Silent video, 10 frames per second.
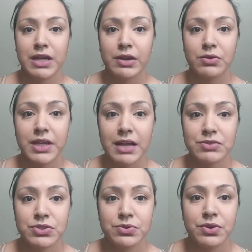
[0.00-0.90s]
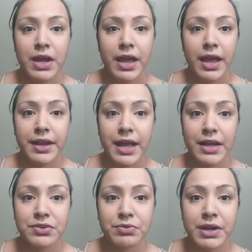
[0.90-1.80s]
I only have two and
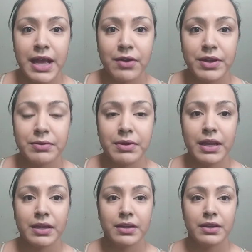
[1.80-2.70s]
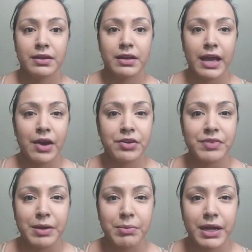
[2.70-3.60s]
had to run out and and out of
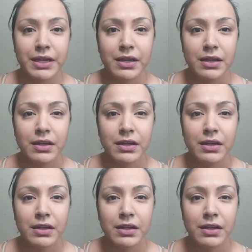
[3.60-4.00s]
that mine.